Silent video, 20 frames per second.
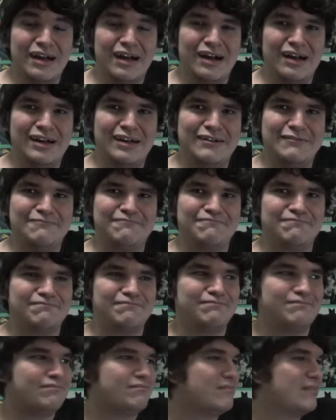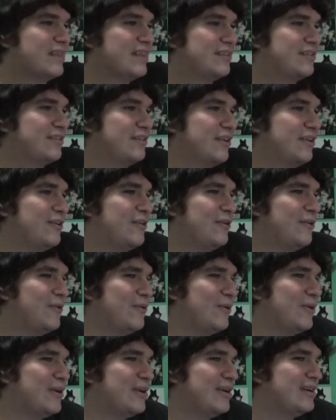Um,
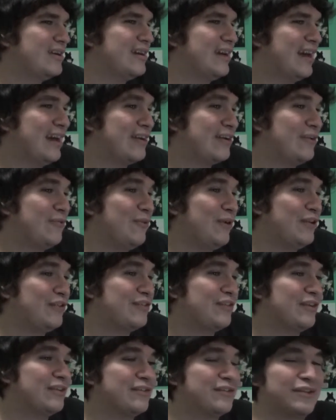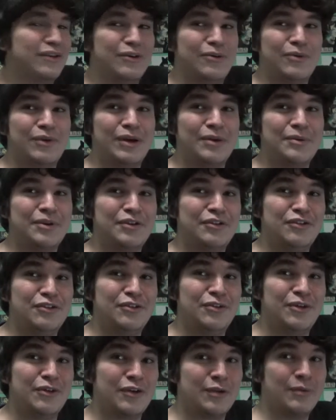so I'm gonna watch. So, so what I'm gonna
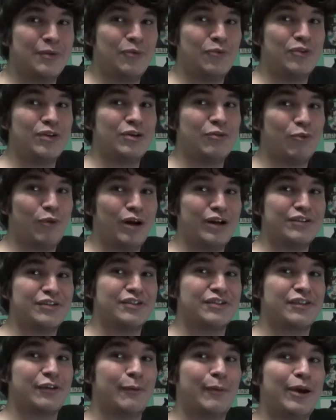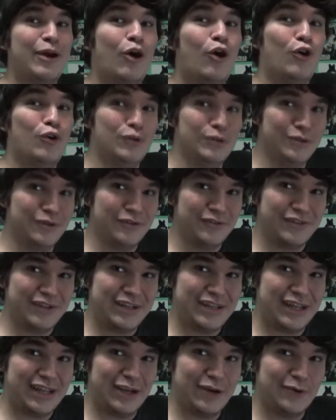do? I'm gonna be rewatching some of my older
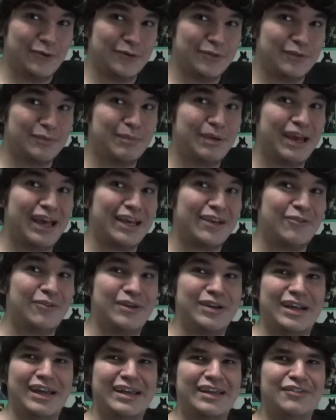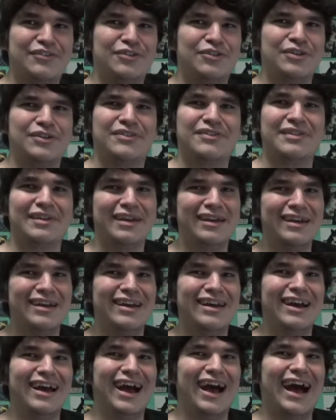videos back when I guess you could say,
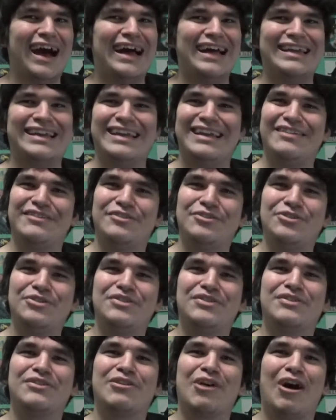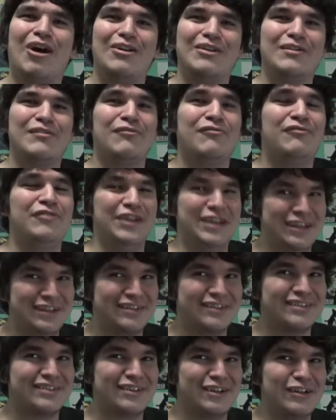I guess you could call it
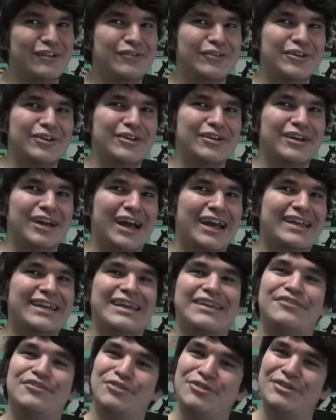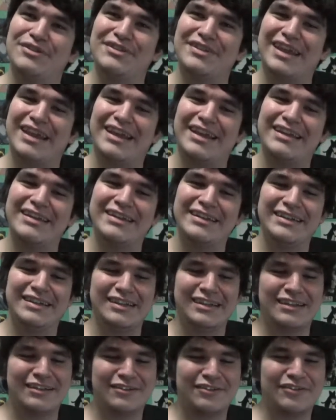fetus silver. I guess you could say.
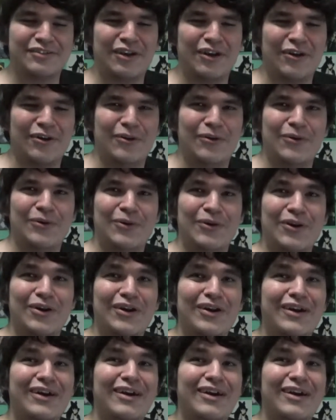So